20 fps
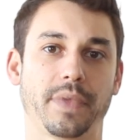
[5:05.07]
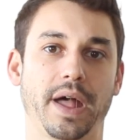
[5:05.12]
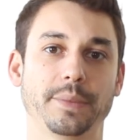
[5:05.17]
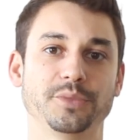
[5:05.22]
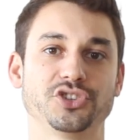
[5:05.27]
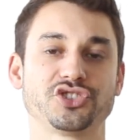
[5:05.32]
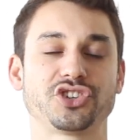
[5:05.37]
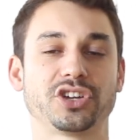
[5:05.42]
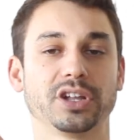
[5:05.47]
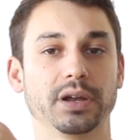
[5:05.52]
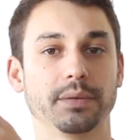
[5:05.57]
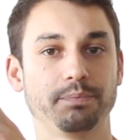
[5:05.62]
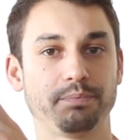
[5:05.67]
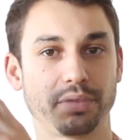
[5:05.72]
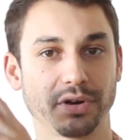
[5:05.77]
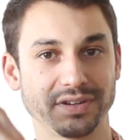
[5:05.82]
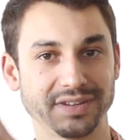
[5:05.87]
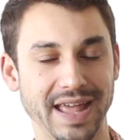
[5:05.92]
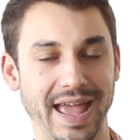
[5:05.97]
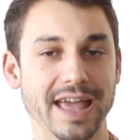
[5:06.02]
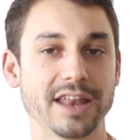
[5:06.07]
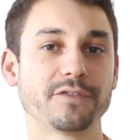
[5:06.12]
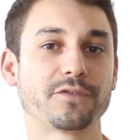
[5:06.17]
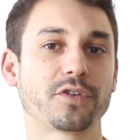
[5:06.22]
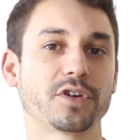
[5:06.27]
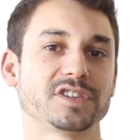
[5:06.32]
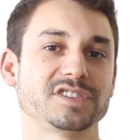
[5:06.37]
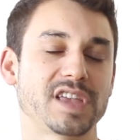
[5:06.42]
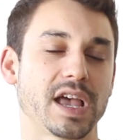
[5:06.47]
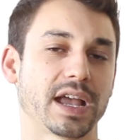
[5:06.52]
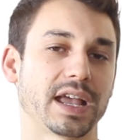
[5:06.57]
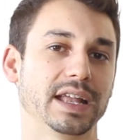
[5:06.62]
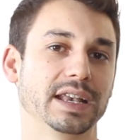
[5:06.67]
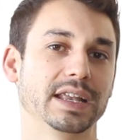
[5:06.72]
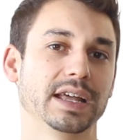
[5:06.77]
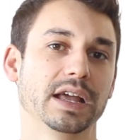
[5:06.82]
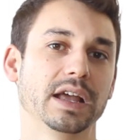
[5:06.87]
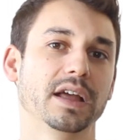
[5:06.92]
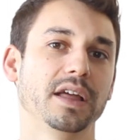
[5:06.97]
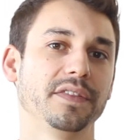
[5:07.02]
I'm just going to pretend for a
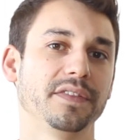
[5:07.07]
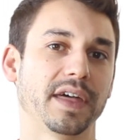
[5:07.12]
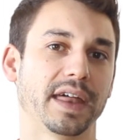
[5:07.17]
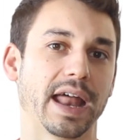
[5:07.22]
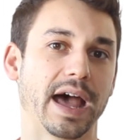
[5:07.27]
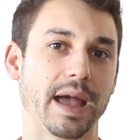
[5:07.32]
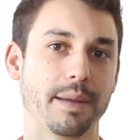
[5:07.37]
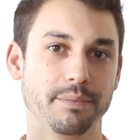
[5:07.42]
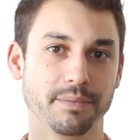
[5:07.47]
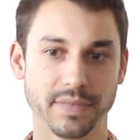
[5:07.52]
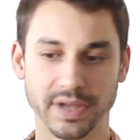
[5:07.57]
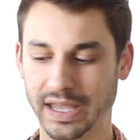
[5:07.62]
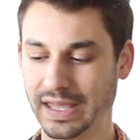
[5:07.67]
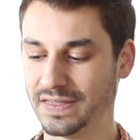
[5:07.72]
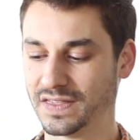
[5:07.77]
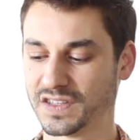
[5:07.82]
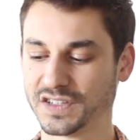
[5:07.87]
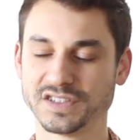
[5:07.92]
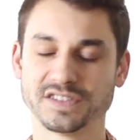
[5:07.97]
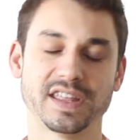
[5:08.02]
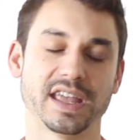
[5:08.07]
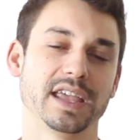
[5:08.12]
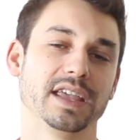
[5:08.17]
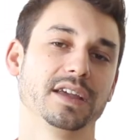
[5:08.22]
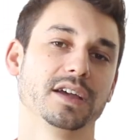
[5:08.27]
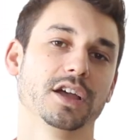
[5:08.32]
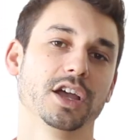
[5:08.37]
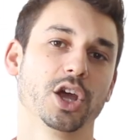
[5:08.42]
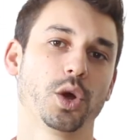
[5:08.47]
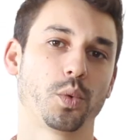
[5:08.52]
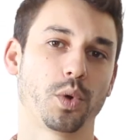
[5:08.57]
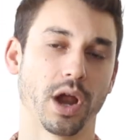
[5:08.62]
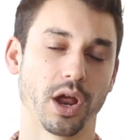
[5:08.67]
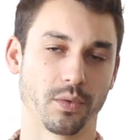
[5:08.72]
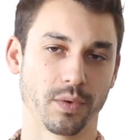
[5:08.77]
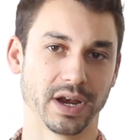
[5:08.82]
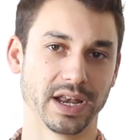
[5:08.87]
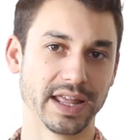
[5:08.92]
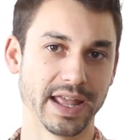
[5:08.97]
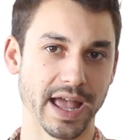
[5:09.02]
second that I'm in the state where I
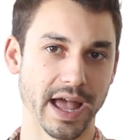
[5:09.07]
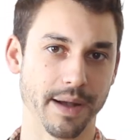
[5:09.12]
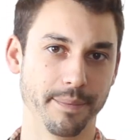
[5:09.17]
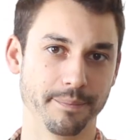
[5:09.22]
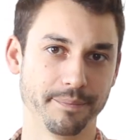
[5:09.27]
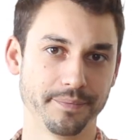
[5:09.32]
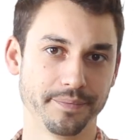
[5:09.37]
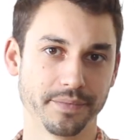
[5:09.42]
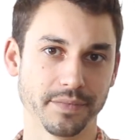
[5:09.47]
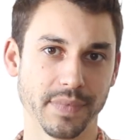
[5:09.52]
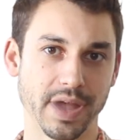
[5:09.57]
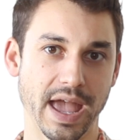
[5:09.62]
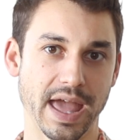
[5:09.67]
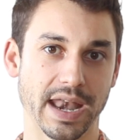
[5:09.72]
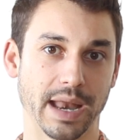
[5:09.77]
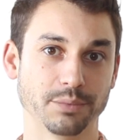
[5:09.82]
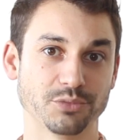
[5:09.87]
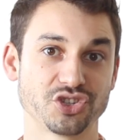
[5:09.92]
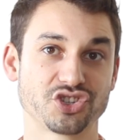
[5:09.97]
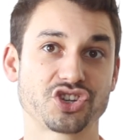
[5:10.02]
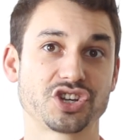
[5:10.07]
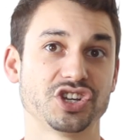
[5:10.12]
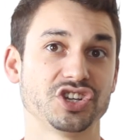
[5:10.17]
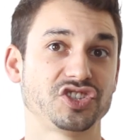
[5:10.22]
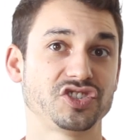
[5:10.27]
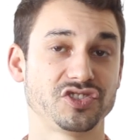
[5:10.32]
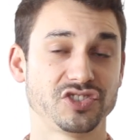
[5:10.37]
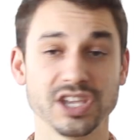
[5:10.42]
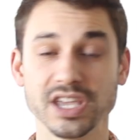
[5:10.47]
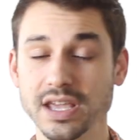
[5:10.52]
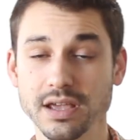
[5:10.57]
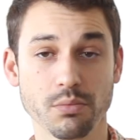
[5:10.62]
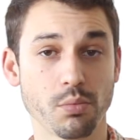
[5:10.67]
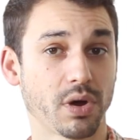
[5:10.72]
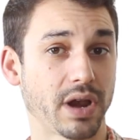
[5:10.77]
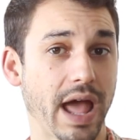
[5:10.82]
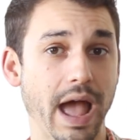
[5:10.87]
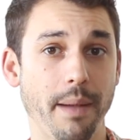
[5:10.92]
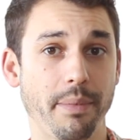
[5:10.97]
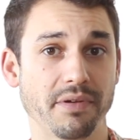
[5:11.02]
already am, and I'm just going to see
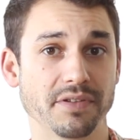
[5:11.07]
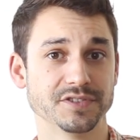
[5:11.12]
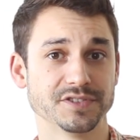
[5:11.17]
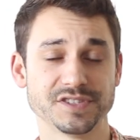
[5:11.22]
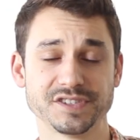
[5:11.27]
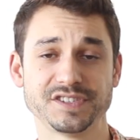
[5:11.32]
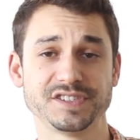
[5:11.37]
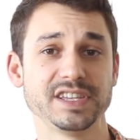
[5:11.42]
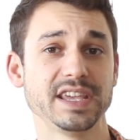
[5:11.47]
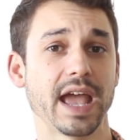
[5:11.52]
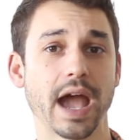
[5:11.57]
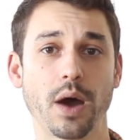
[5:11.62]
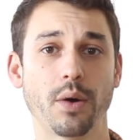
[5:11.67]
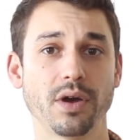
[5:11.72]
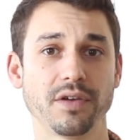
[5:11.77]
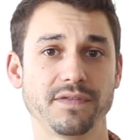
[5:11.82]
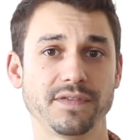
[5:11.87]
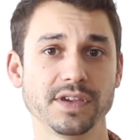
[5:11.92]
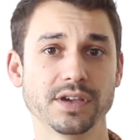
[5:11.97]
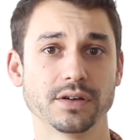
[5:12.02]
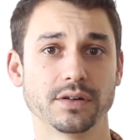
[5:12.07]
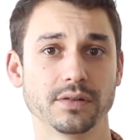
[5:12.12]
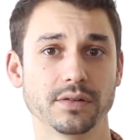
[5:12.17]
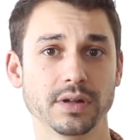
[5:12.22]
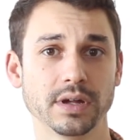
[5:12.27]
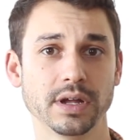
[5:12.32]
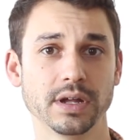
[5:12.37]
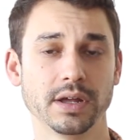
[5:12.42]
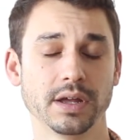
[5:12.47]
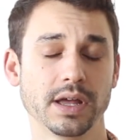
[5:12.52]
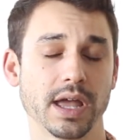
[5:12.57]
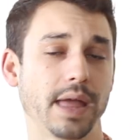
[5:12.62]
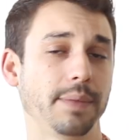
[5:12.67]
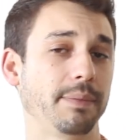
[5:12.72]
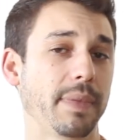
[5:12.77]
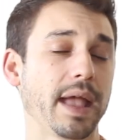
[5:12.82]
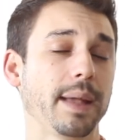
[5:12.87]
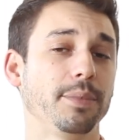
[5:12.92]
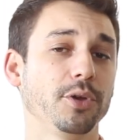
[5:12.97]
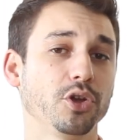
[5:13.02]
what happens and see how I feel.
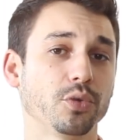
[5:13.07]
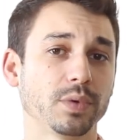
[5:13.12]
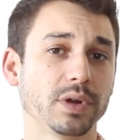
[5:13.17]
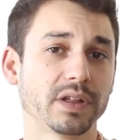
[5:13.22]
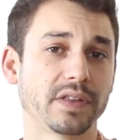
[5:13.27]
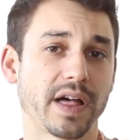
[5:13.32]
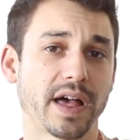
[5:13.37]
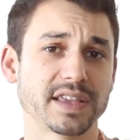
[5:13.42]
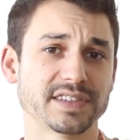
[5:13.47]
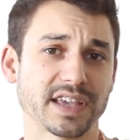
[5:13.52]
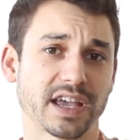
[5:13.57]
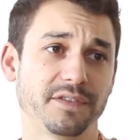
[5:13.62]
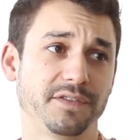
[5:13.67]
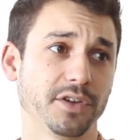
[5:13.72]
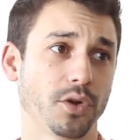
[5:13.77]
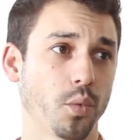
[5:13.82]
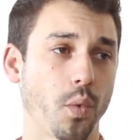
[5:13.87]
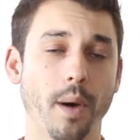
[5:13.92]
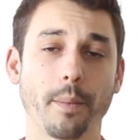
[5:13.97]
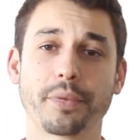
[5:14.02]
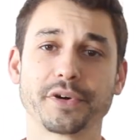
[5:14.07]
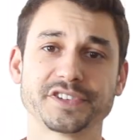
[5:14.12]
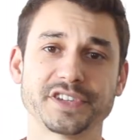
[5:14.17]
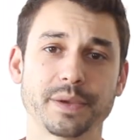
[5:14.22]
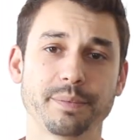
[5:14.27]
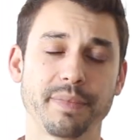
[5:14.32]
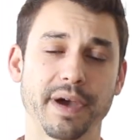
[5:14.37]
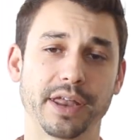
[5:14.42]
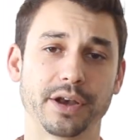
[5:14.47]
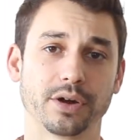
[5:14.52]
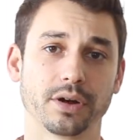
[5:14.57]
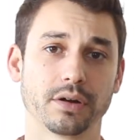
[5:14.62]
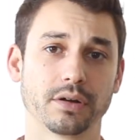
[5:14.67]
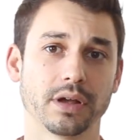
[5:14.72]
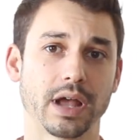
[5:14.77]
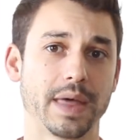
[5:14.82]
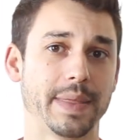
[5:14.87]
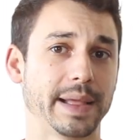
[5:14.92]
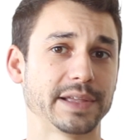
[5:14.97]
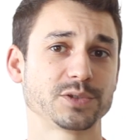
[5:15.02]
And maybe you realize I feel 1% better,
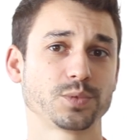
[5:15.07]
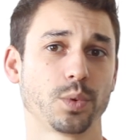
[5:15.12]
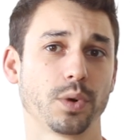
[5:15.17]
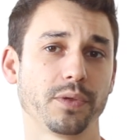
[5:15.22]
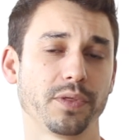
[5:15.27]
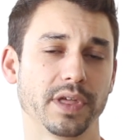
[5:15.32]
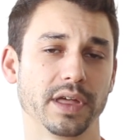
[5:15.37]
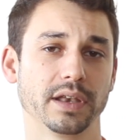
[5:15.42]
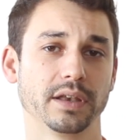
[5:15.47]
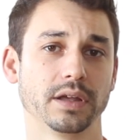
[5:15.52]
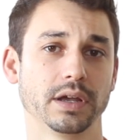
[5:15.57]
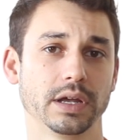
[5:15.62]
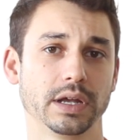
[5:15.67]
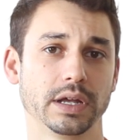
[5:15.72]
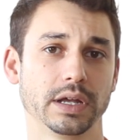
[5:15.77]
and that's worth it.